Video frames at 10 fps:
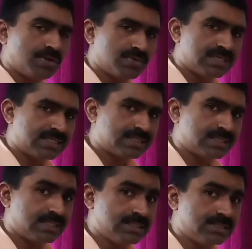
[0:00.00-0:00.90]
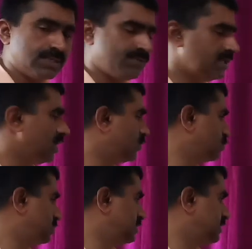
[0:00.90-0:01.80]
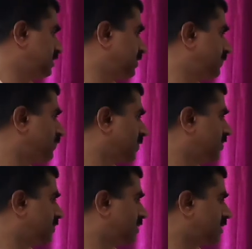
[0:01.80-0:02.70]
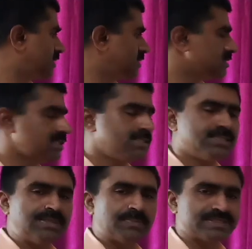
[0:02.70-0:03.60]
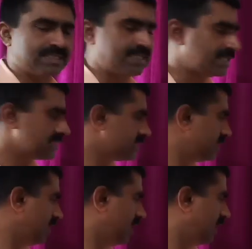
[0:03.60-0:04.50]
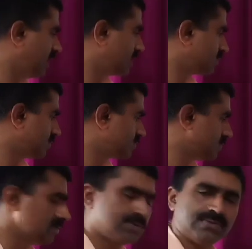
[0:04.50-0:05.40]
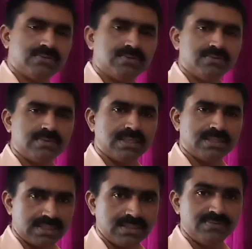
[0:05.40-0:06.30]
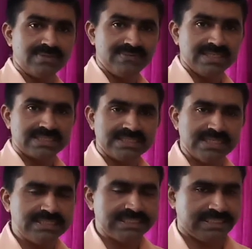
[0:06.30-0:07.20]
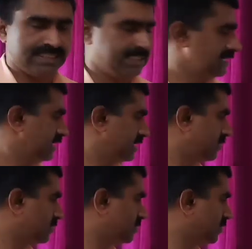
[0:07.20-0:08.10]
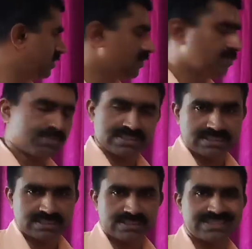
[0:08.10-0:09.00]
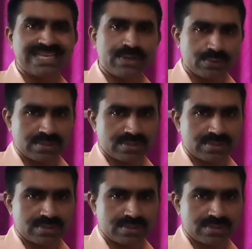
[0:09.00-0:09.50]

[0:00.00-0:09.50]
to the tense we have to change it. If the tense is in present tense, answer also that when we are changing it, then also present tense cannot